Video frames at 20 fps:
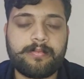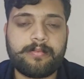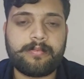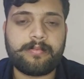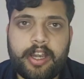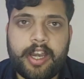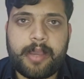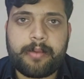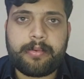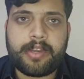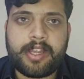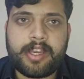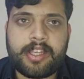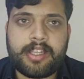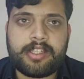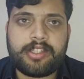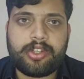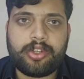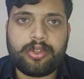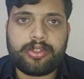
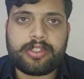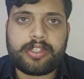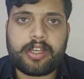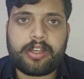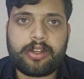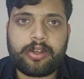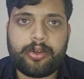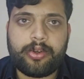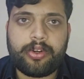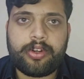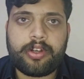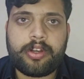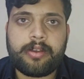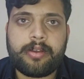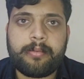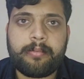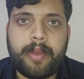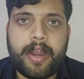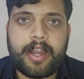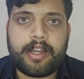Libraries used include
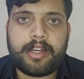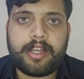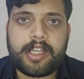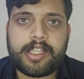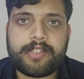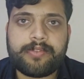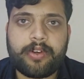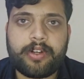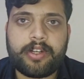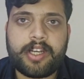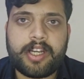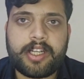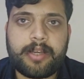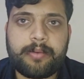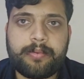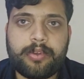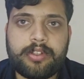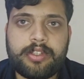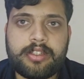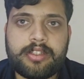pandas for data
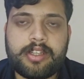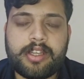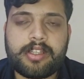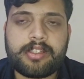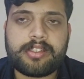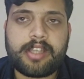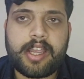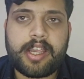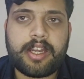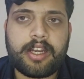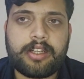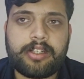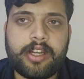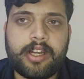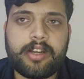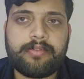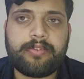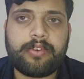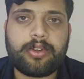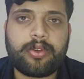processing,
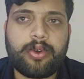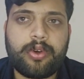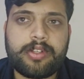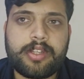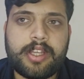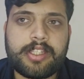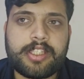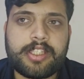scikit-learn for cosine